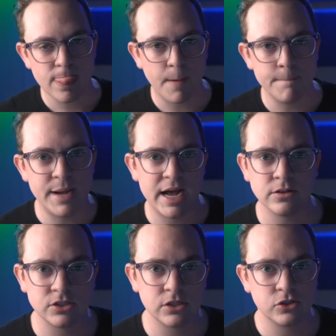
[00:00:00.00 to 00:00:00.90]

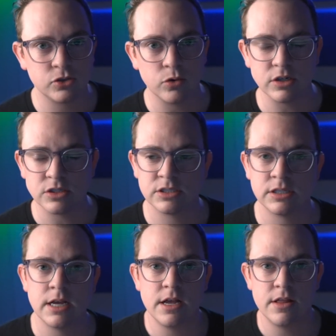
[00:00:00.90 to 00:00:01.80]
bounce source,
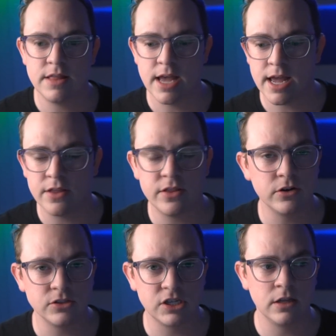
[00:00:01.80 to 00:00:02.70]
then
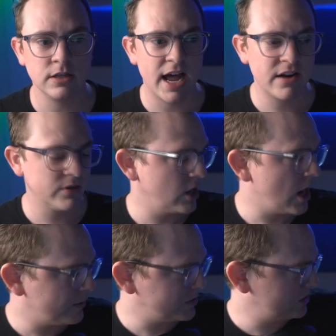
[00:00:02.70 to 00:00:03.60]
there's a lot of other
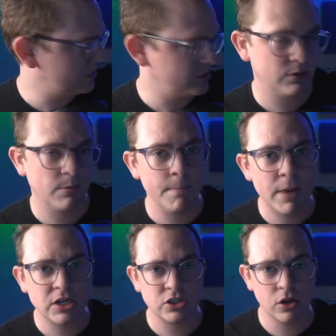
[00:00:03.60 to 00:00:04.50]
options. There's
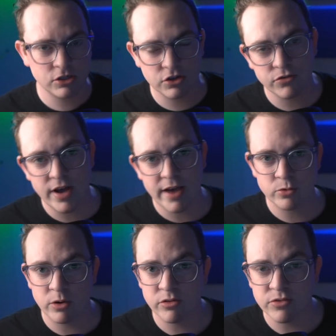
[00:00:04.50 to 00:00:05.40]
much larger
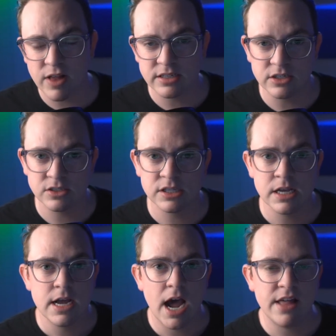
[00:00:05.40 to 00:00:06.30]
5-in-1 reflectors,
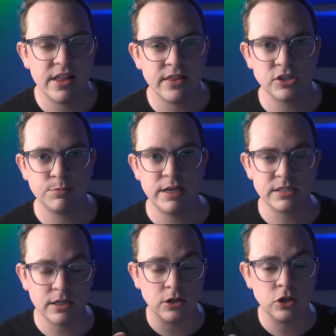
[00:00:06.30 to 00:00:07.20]
and then there's
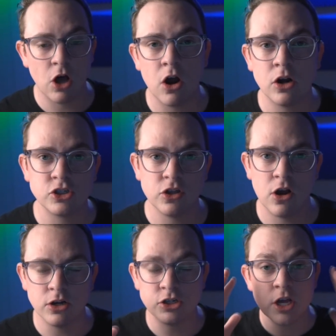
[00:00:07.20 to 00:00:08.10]
basically large
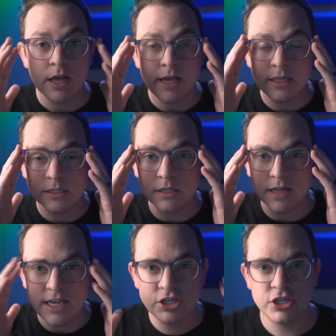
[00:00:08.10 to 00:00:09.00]

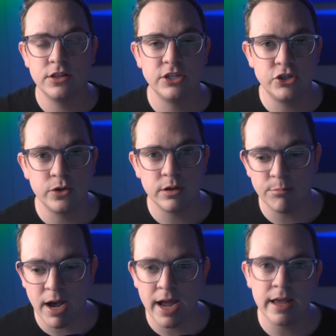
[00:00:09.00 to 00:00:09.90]
insulation that you
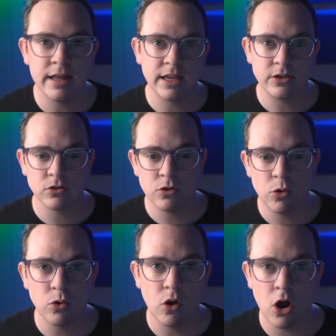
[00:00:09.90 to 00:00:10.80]
can buy at like your
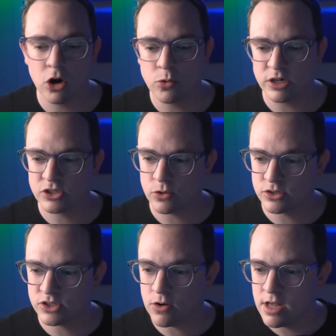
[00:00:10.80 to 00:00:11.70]
local hardware
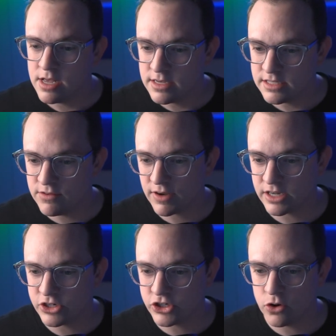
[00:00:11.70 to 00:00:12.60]
store. So see if I
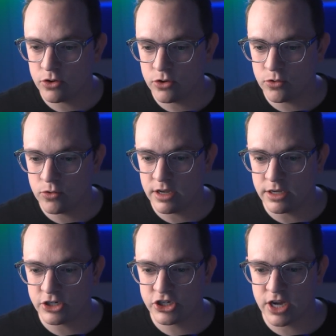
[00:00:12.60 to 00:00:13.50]
can show you
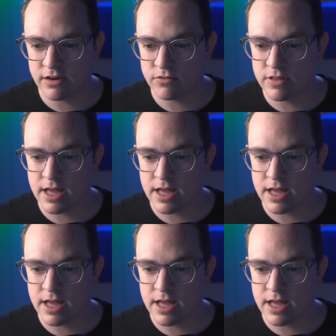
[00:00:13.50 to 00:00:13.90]
a shot of